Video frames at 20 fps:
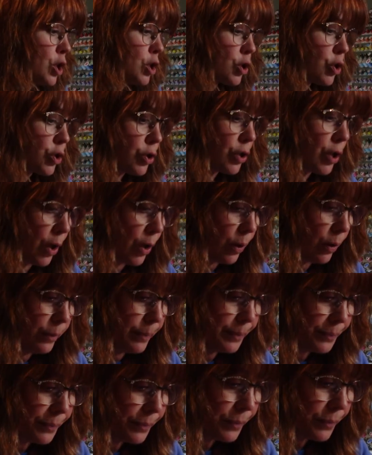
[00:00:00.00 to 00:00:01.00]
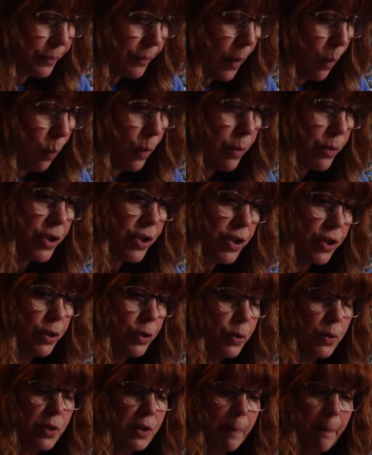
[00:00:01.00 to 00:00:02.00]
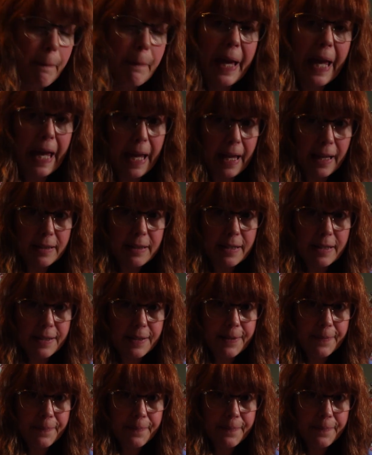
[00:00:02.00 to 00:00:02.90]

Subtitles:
So we were just going to do some pants,